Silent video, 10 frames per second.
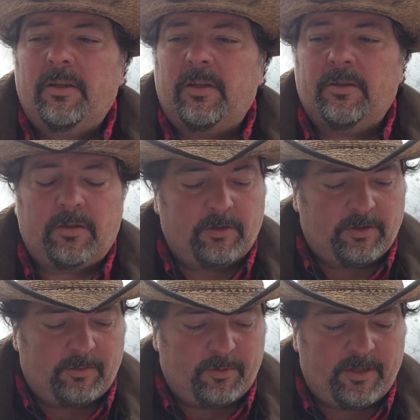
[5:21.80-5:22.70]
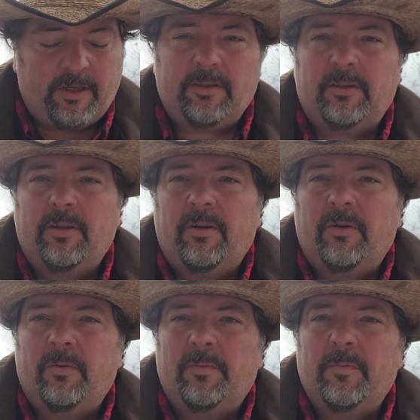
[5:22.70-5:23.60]
There simply isn't.
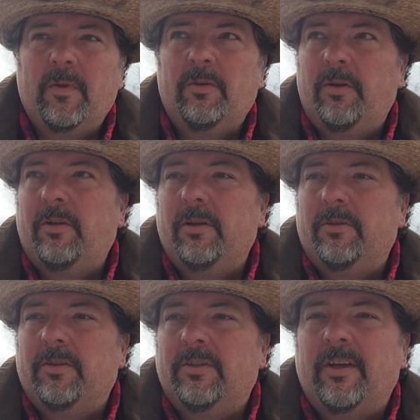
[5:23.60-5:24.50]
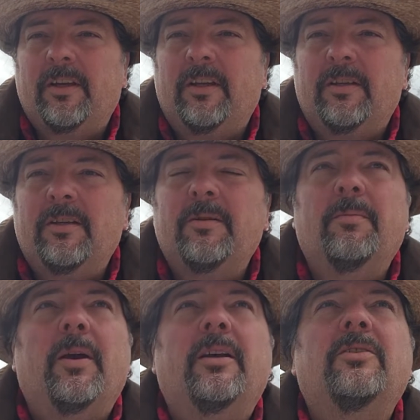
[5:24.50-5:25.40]
Nuclear is the second
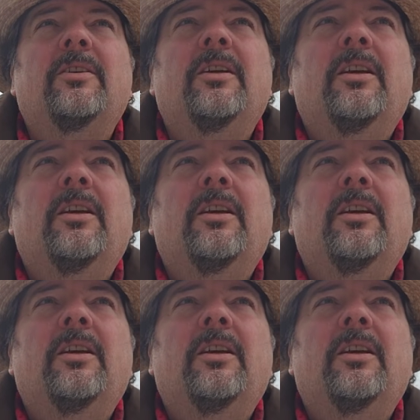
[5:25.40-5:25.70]
best,